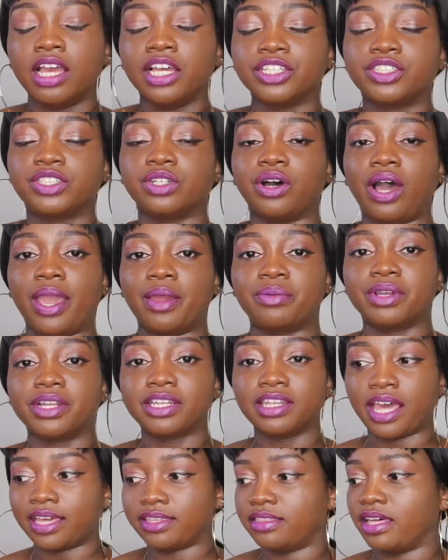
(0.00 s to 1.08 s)
So I really
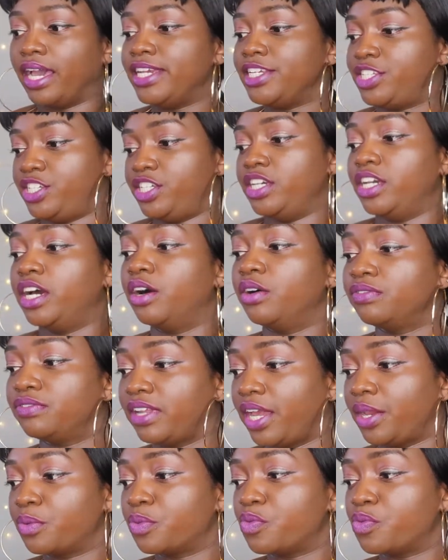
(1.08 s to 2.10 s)
like the idea of like